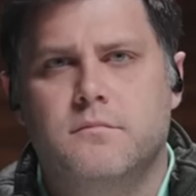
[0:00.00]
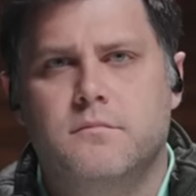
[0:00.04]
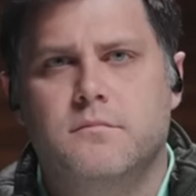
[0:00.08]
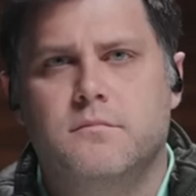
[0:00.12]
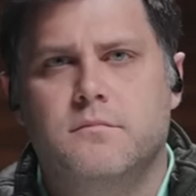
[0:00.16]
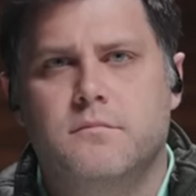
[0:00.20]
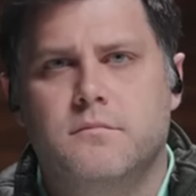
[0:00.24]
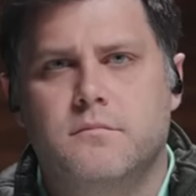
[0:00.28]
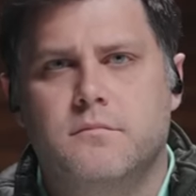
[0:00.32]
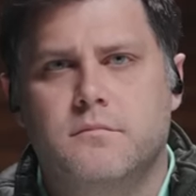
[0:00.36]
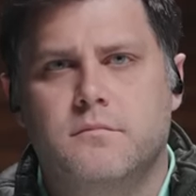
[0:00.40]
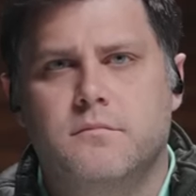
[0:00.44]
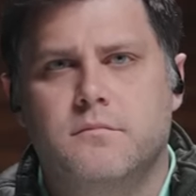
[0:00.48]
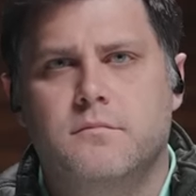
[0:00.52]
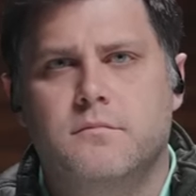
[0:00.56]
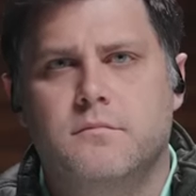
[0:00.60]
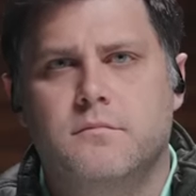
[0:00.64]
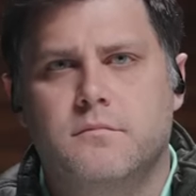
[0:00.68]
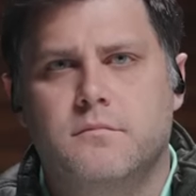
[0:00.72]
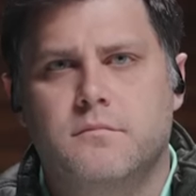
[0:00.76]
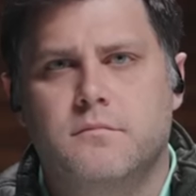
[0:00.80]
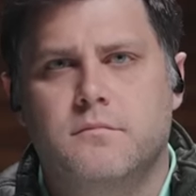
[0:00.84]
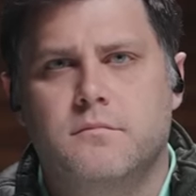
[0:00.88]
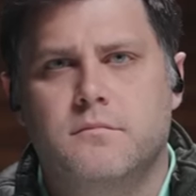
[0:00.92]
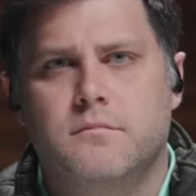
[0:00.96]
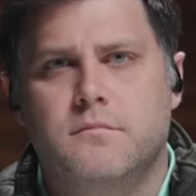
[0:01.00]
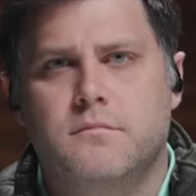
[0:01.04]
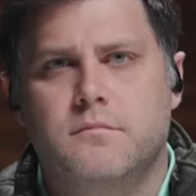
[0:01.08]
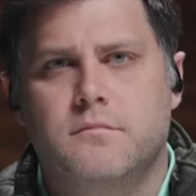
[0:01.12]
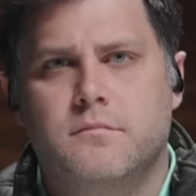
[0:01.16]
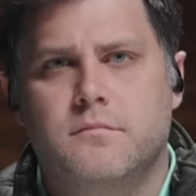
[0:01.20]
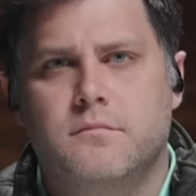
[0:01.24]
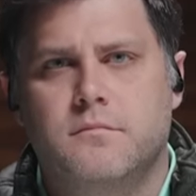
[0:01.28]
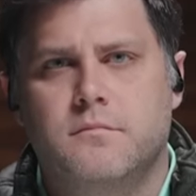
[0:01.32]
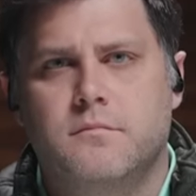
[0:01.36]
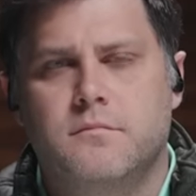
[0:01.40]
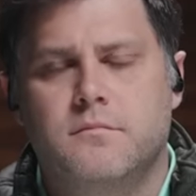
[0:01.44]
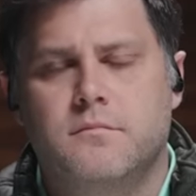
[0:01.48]

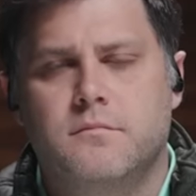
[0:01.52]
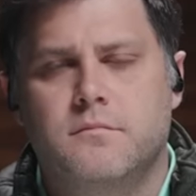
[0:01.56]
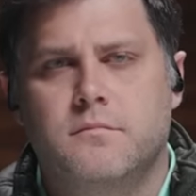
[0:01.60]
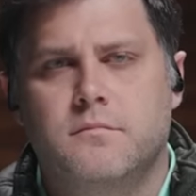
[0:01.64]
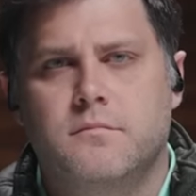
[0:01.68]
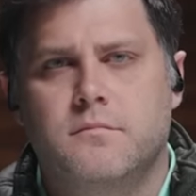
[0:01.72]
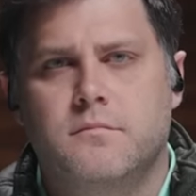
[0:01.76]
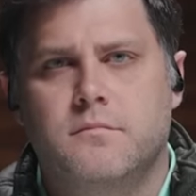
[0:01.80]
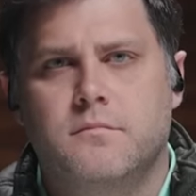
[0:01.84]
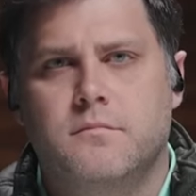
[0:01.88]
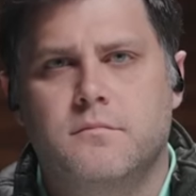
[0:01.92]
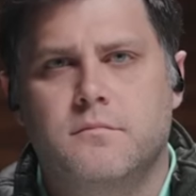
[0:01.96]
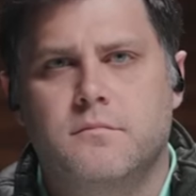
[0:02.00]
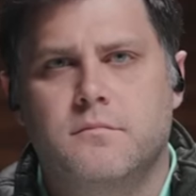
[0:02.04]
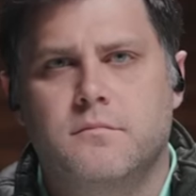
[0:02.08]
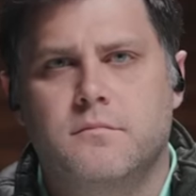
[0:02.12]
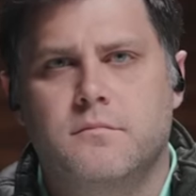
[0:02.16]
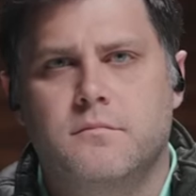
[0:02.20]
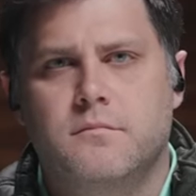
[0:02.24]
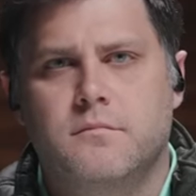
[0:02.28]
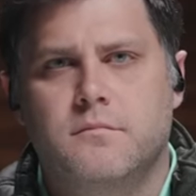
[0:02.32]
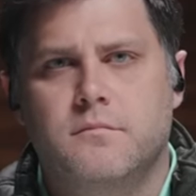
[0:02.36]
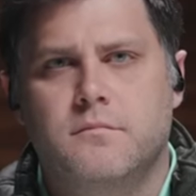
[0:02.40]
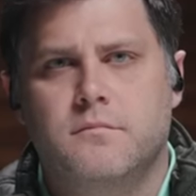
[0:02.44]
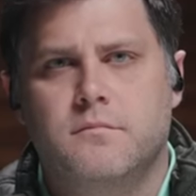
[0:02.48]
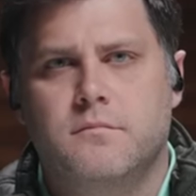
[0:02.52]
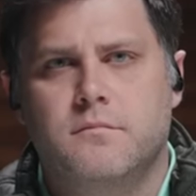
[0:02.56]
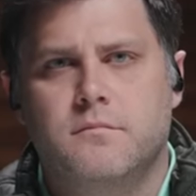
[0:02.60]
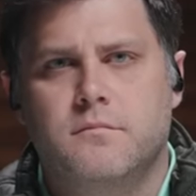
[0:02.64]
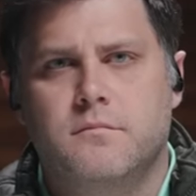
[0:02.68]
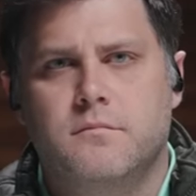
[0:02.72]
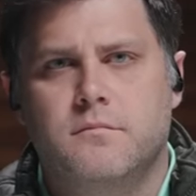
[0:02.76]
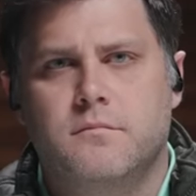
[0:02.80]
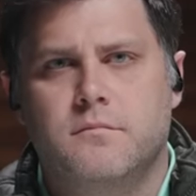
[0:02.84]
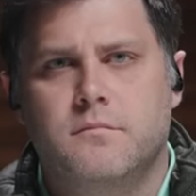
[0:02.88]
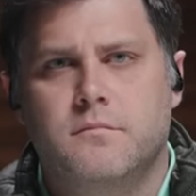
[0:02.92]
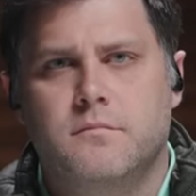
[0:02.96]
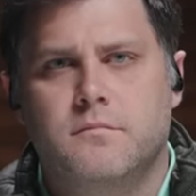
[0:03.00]

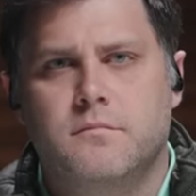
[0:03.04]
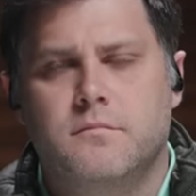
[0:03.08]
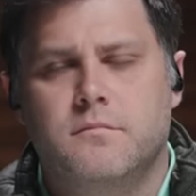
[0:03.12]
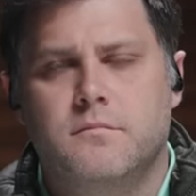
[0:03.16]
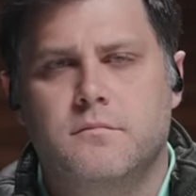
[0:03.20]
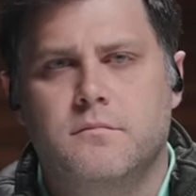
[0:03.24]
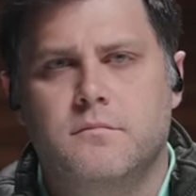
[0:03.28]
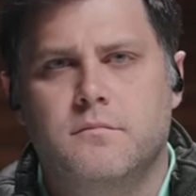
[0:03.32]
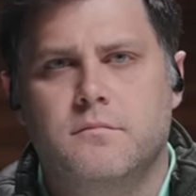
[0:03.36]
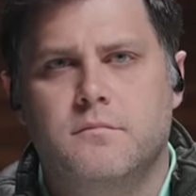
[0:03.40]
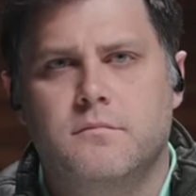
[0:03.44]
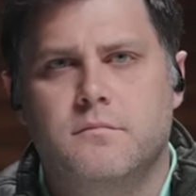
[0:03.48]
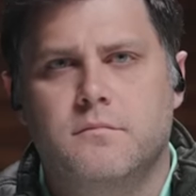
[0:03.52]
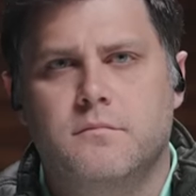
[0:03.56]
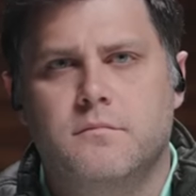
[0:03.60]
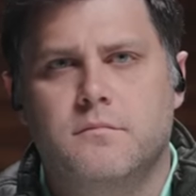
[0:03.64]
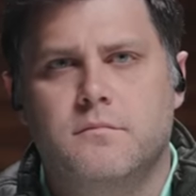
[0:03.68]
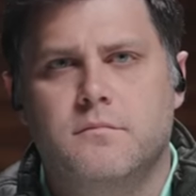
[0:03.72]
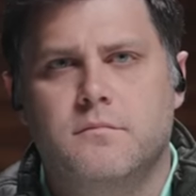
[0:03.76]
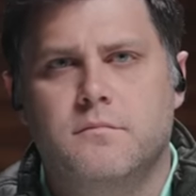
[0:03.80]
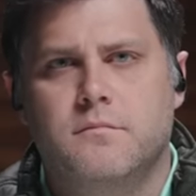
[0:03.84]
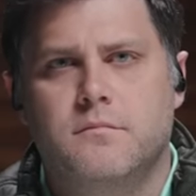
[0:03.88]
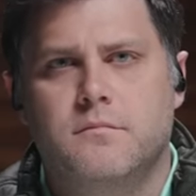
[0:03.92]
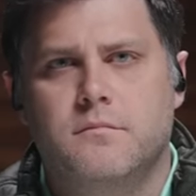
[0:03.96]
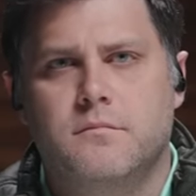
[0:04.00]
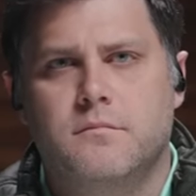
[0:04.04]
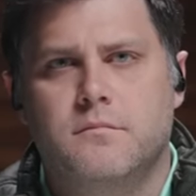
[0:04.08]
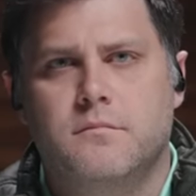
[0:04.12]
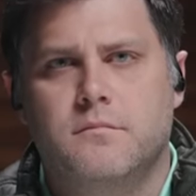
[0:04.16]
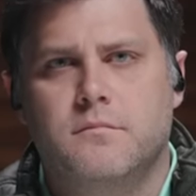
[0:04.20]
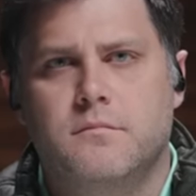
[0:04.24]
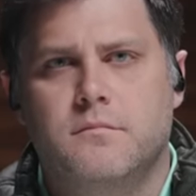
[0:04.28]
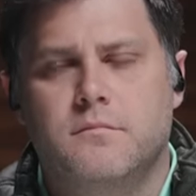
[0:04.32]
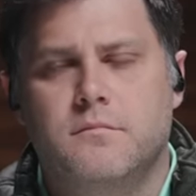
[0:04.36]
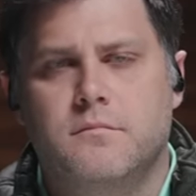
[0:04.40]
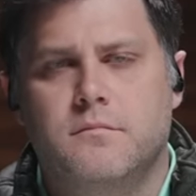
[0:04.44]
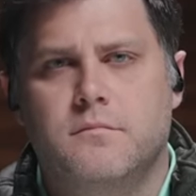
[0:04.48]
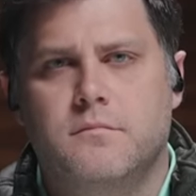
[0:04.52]

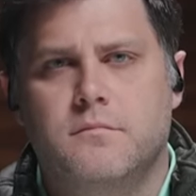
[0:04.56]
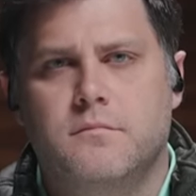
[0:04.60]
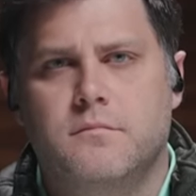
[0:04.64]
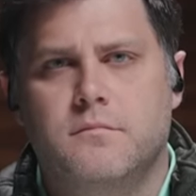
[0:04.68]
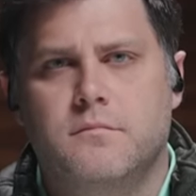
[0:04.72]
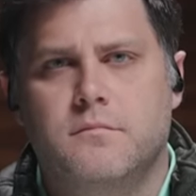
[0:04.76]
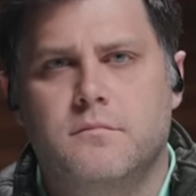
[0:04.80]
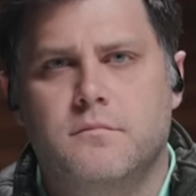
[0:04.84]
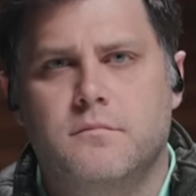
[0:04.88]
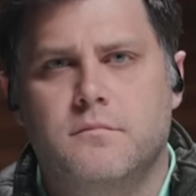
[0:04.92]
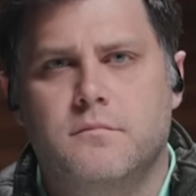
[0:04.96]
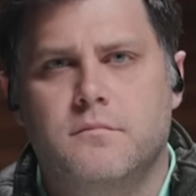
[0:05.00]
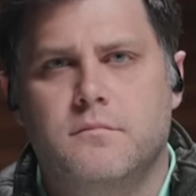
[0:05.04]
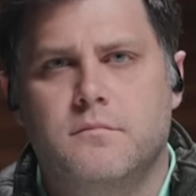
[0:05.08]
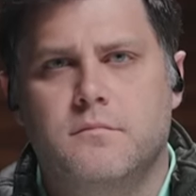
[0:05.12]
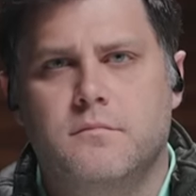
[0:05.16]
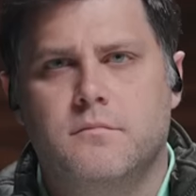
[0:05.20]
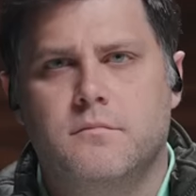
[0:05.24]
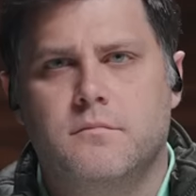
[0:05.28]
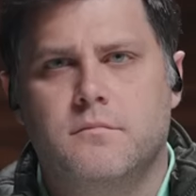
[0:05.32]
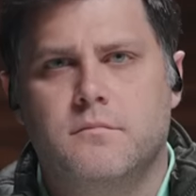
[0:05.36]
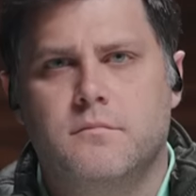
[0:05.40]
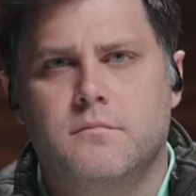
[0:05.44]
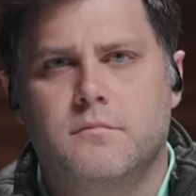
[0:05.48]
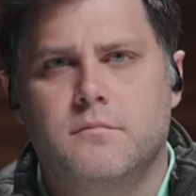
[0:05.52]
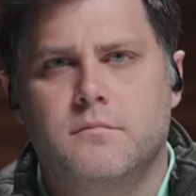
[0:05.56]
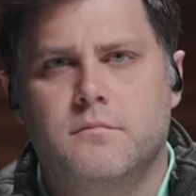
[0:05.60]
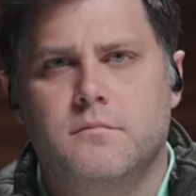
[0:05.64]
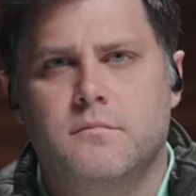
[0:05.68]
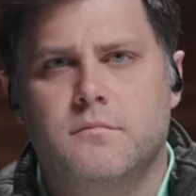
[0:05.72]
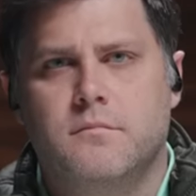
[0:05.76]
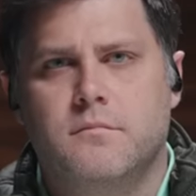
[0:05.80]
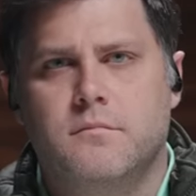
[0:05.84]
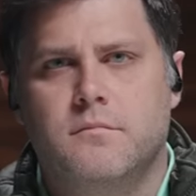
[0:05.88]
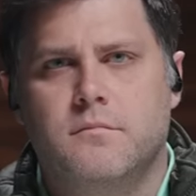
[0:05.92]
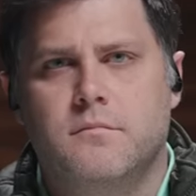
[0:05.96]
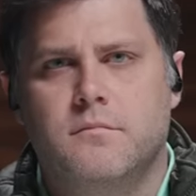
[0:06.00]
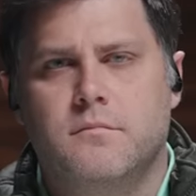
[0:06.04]

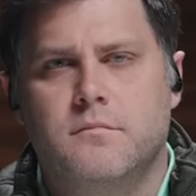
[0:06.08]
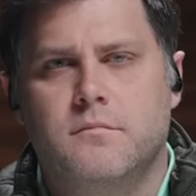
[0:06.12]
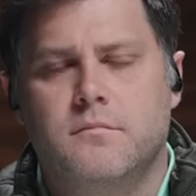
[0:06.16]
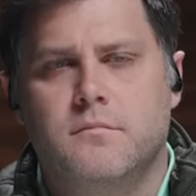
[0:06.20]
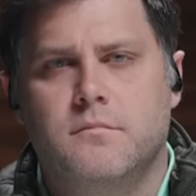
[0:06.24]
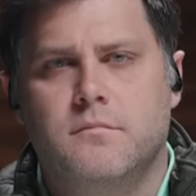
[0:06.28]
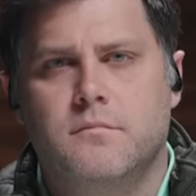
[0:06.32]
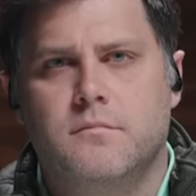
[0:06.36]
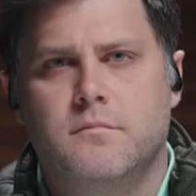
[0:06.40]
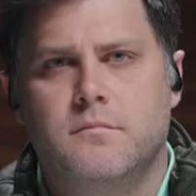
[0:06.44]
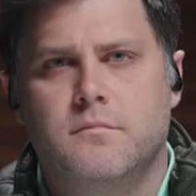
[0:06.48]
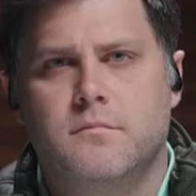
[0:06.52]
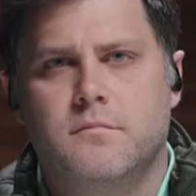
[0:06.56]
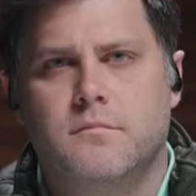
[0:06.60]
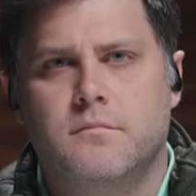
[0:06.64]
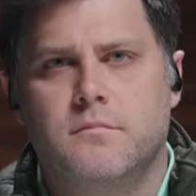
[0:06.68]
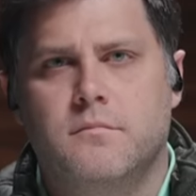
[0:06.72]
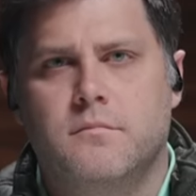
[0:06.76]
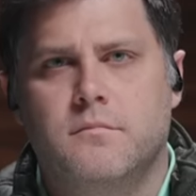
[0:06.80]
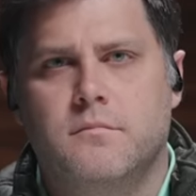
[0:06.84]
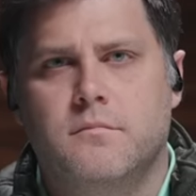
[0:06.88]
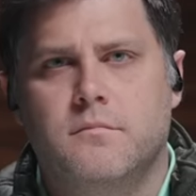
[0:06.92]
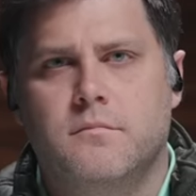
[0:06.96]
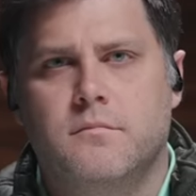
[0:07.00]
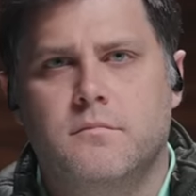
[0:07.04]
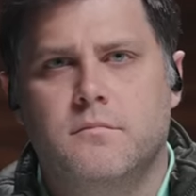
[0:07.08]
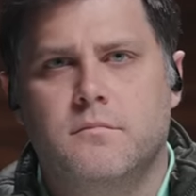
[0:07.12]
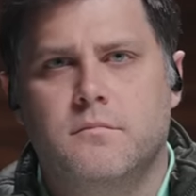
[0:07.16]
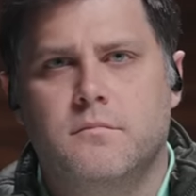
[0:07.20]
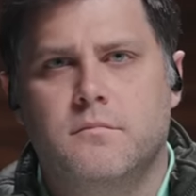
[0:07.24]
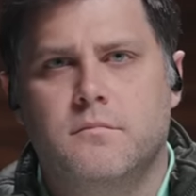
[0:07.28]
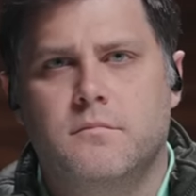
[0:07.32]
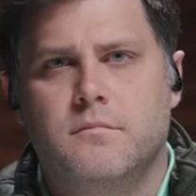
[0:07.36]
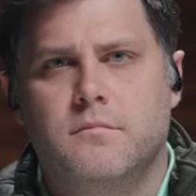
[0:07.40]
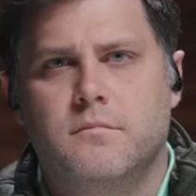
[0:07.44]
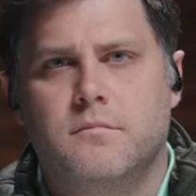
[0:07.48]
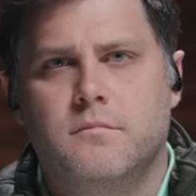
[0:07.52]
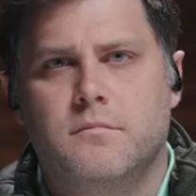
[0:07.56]

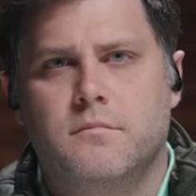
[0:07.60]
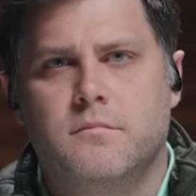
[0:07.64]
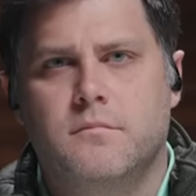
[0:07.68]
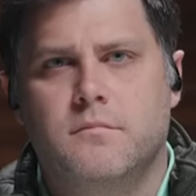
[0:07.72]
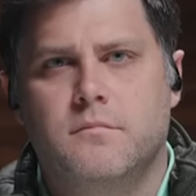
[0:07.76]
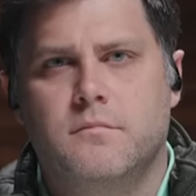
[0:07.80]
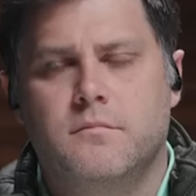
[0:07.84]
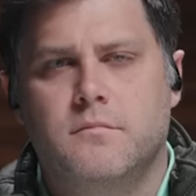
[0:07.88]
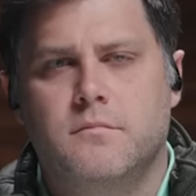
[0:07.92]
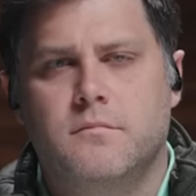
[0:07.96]
[no speech]